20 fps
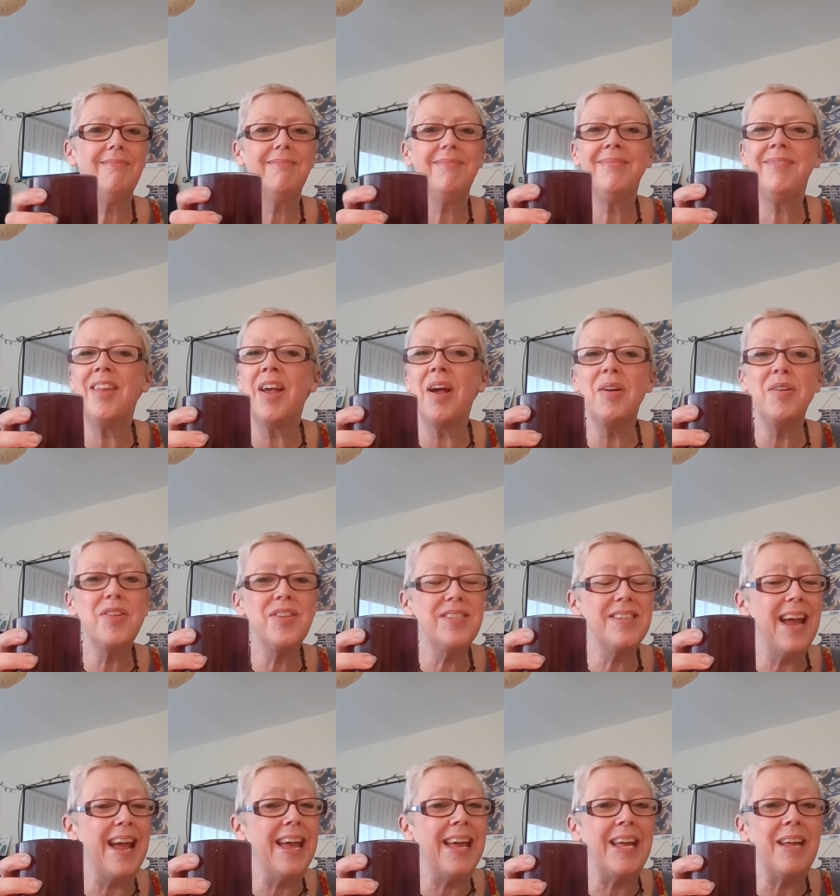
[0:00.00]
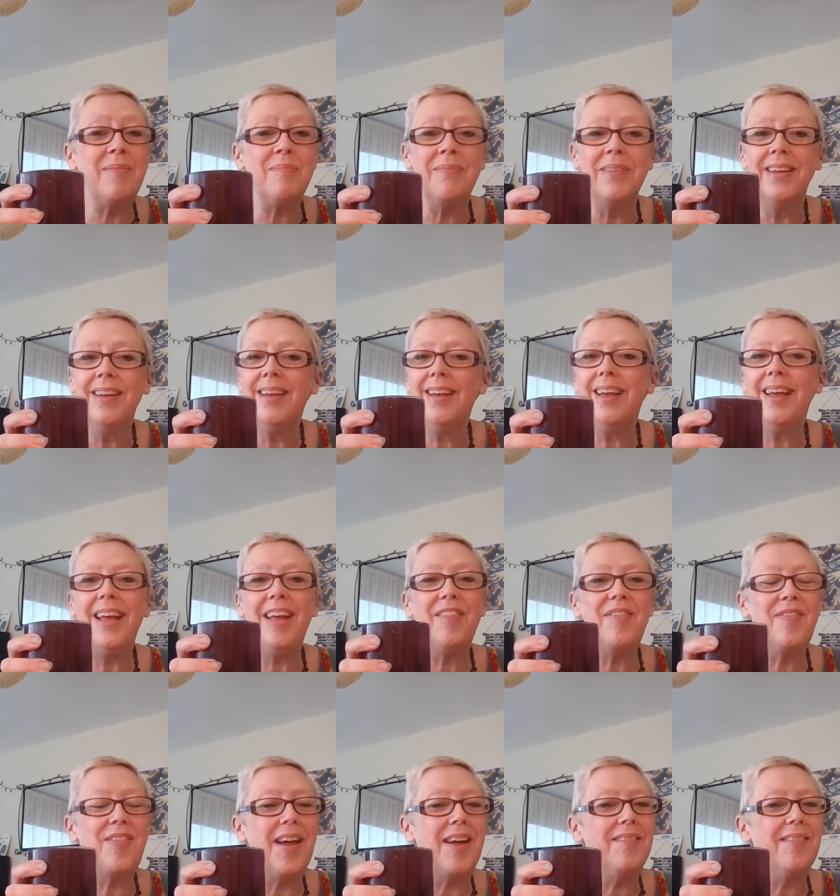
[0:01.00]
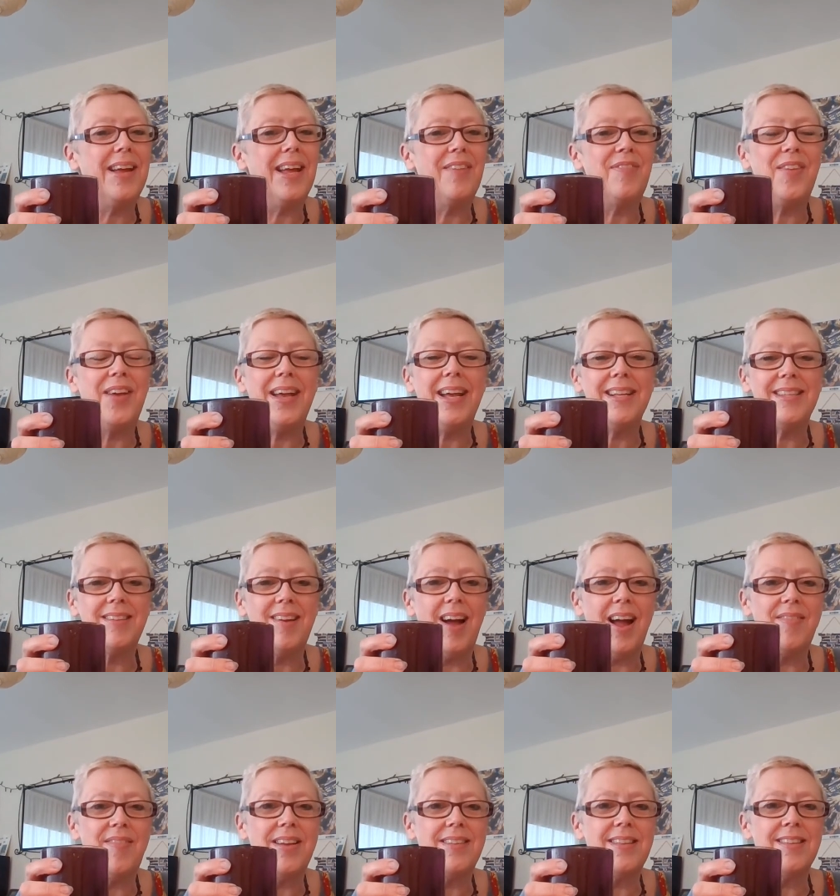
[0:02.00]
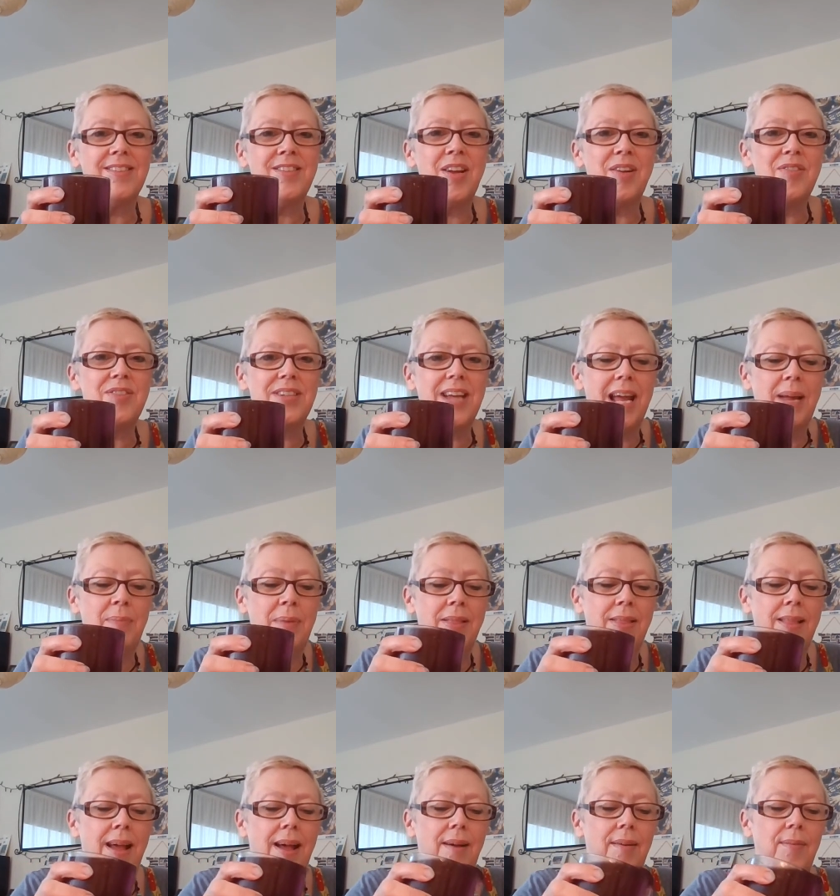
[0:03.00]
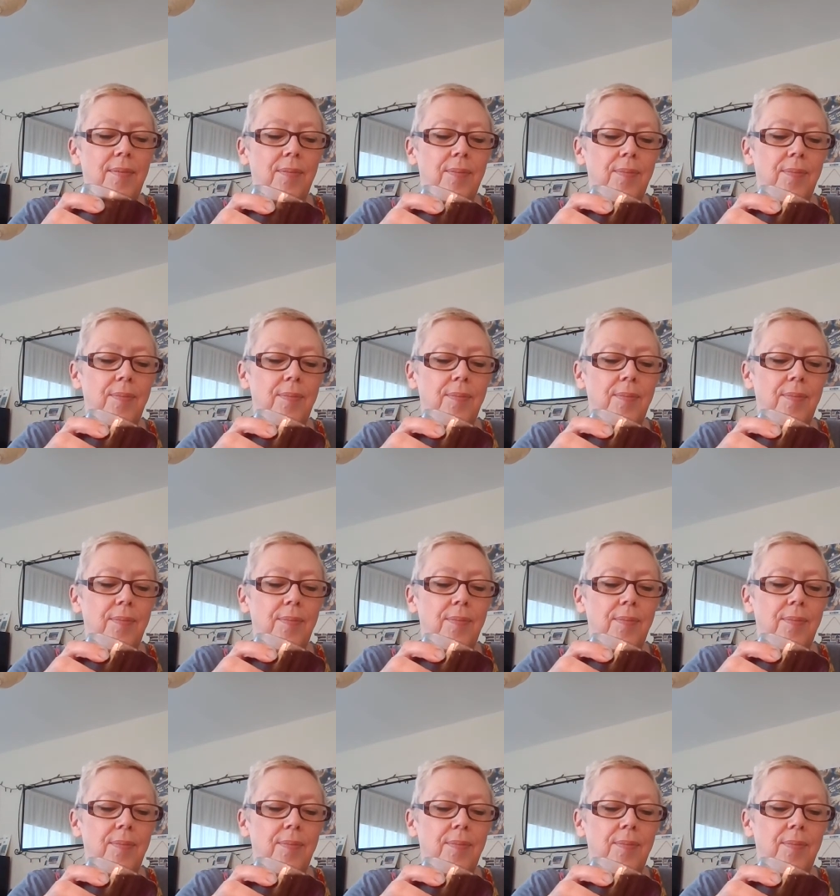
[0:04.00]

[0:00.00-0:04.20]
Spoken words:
No shame if it is like this. There's no shame in that.